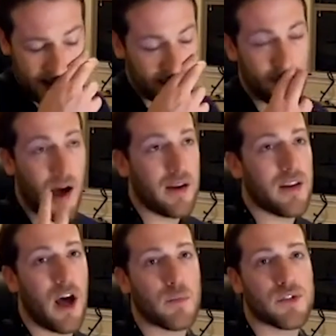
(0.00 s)
The mod
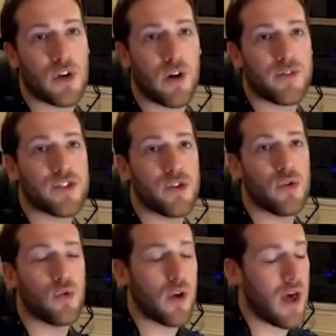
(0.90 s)
knob serves
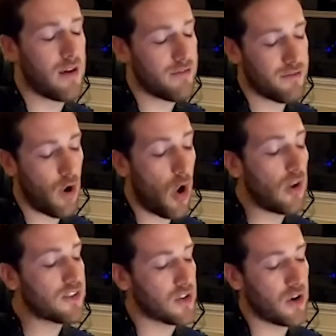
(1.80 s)
to kind of
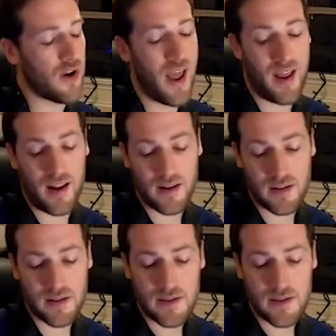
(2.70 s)
alter and